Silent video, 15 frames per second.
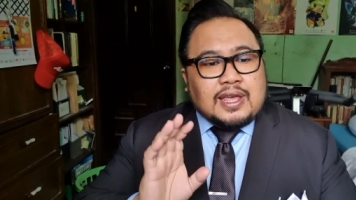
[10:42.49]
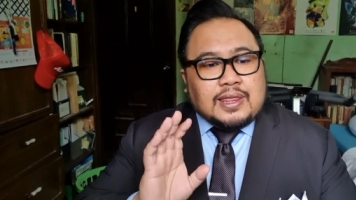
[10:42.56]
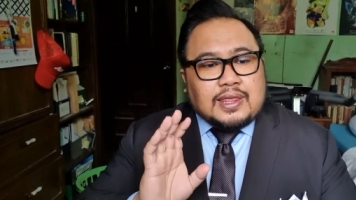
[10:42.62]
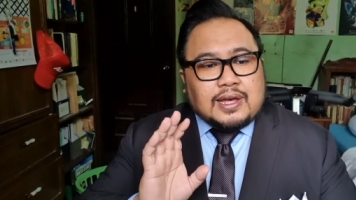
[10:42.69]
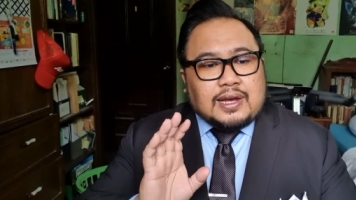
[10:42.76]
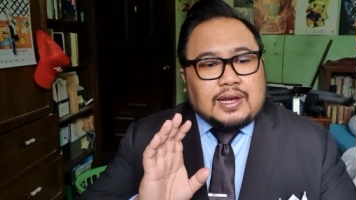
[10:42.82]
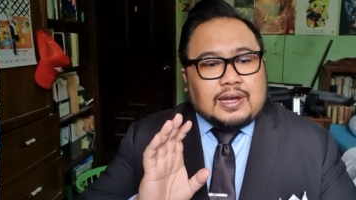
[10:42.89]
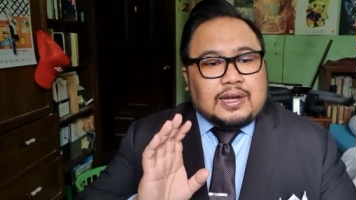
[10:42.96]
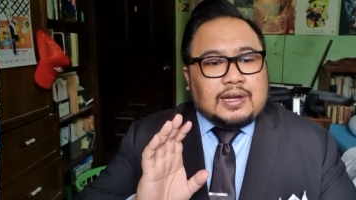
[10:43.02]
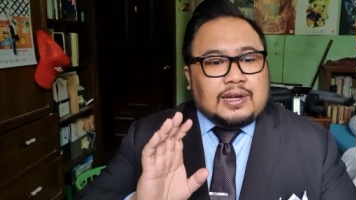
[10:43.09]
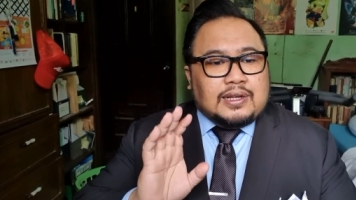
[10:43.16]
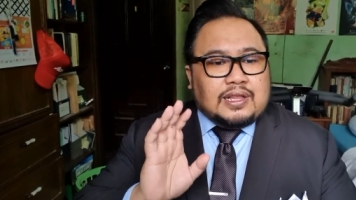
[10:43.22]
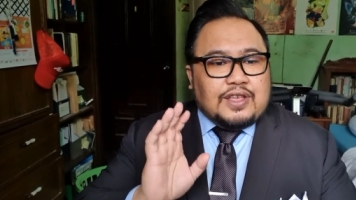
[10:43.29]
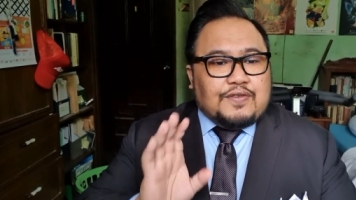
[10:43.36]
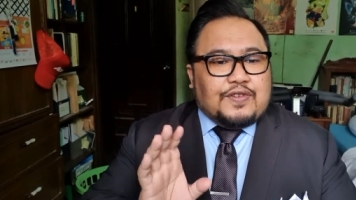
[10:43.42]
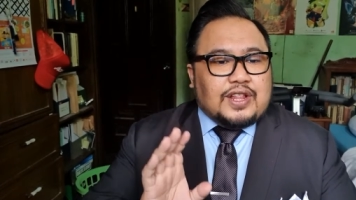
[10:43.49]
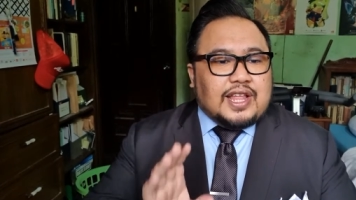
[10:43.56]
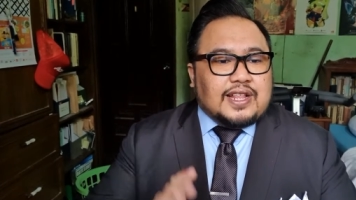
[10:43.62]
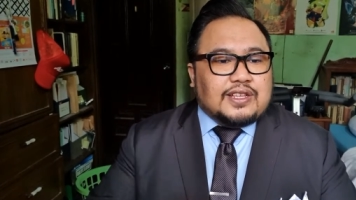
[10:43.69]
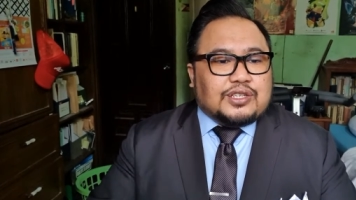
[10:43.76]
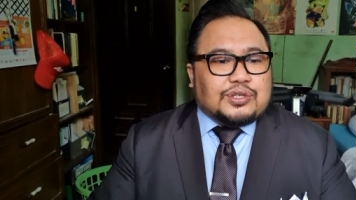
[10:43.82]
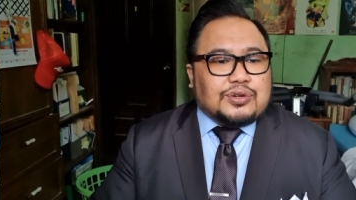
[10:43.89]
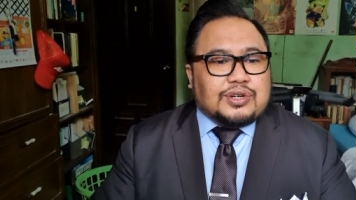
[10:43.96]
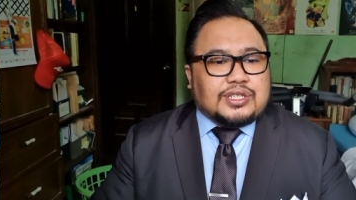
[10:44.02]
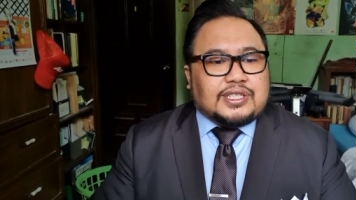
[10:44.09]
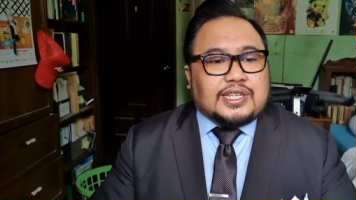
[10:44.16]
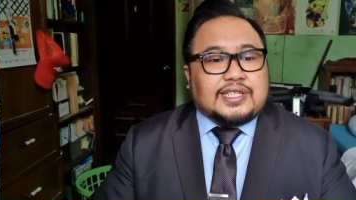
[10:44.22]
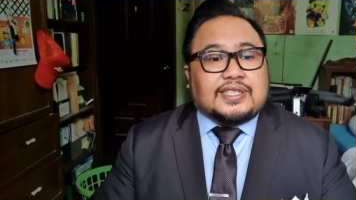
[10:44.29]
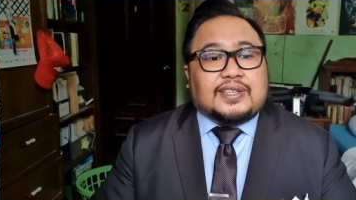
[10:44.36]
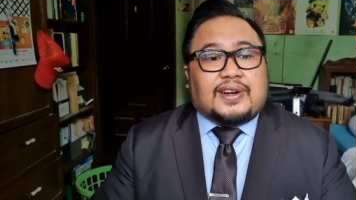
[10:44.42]
The dividend source
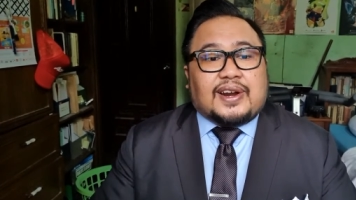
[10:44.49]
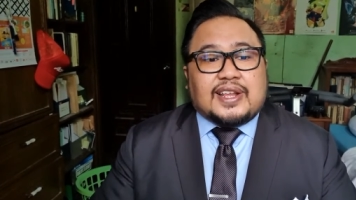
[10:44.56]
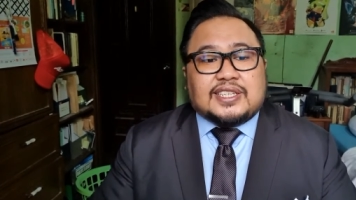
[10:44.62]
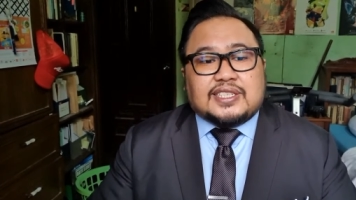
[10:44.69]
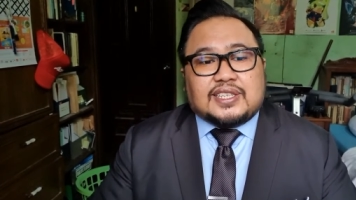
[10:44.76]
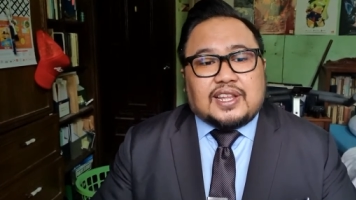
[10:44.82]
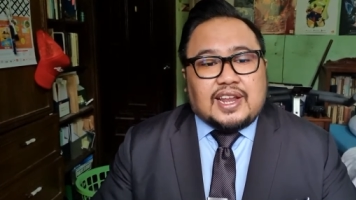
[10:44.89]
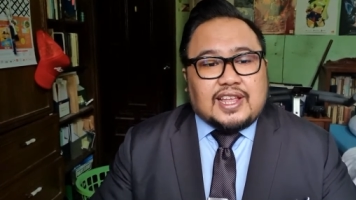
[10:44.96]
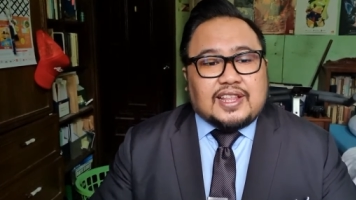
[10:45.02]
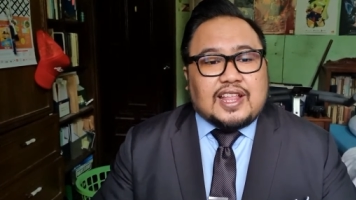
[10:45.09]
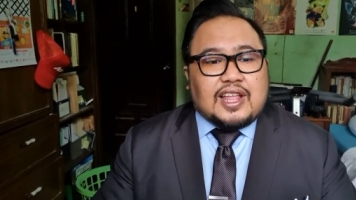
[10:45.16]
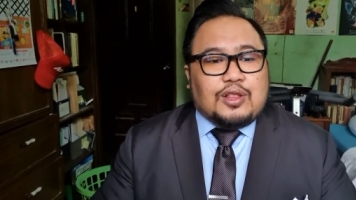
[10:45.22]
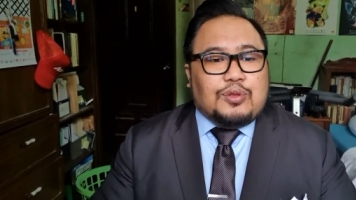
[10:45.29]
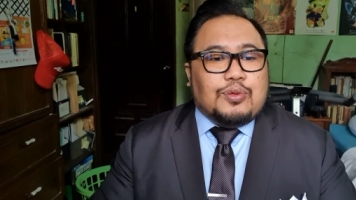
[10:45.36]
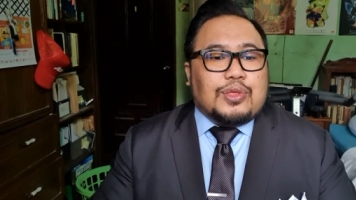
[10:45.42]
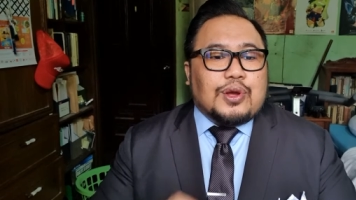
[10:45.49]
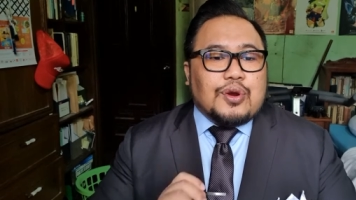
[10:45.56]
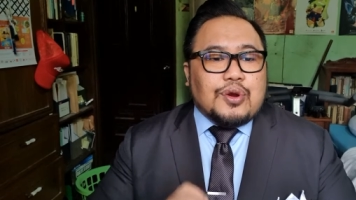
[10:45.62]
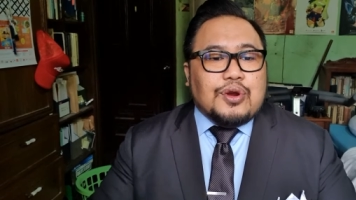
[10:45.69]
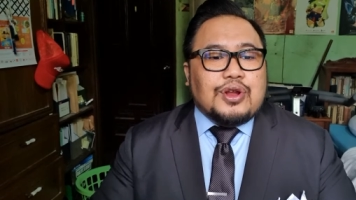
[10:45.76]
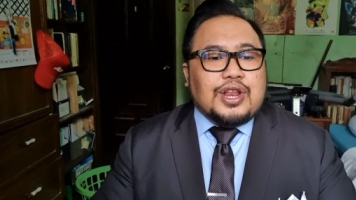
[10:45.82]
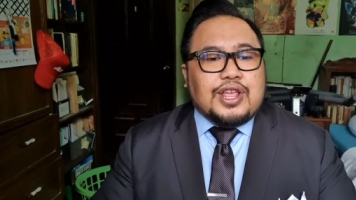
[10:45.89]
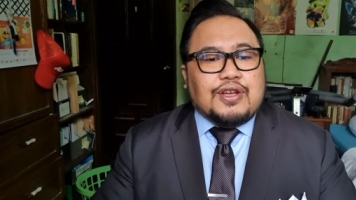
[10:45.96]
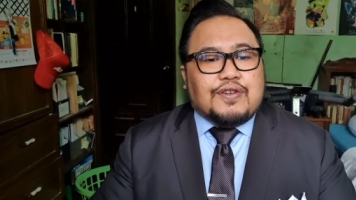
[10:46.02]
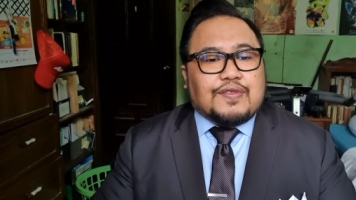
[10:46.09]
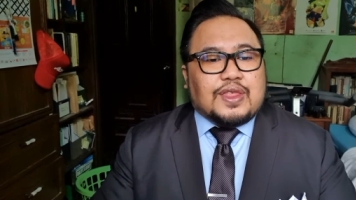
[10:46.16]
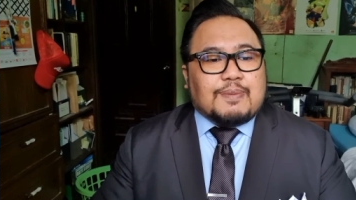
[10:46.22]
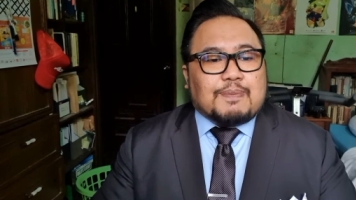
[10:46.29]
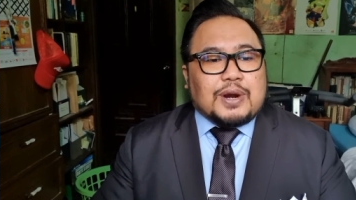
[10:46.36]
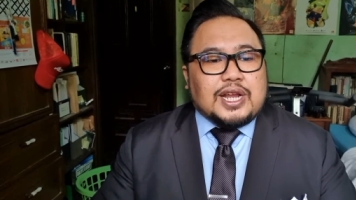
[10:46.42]
is restricted to the earning of
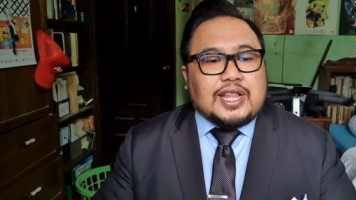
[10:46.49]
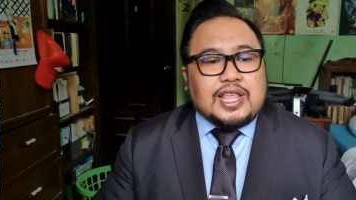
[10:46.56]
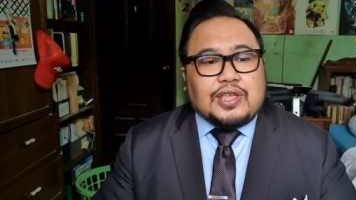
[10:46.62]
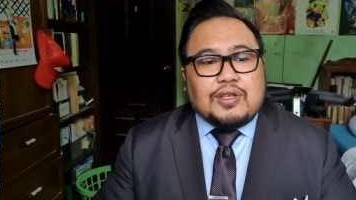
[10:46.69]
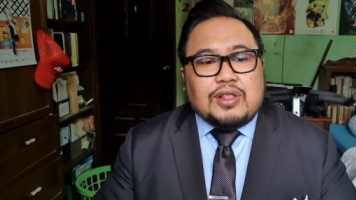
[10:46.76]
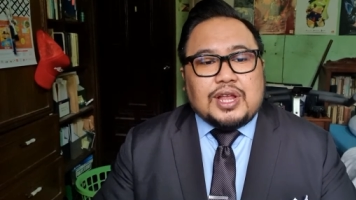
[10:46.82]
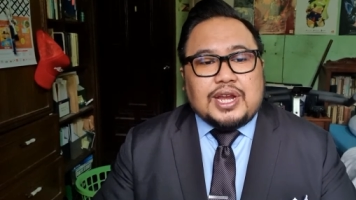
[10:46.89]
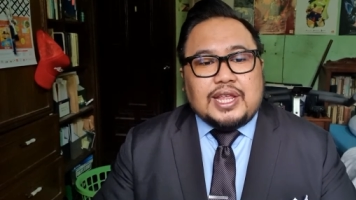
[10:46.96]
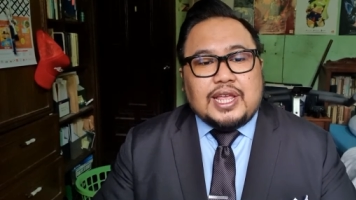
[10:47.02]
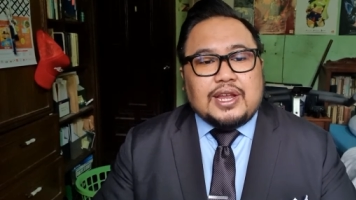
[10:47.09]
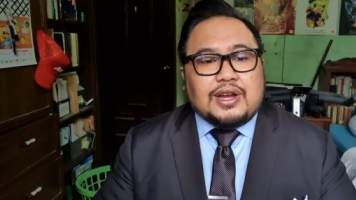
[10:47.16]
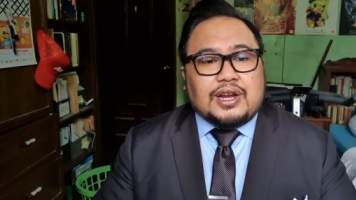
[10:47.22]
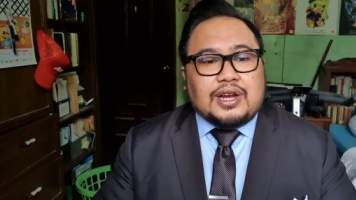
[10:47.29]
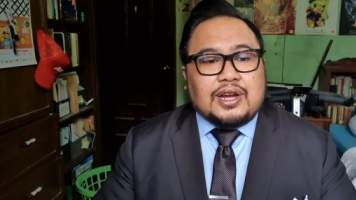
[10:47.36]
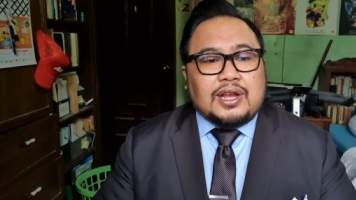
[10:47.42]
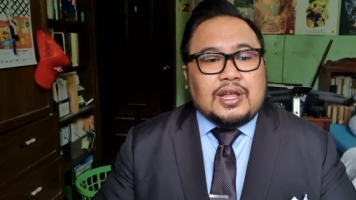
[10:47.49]
the particular year.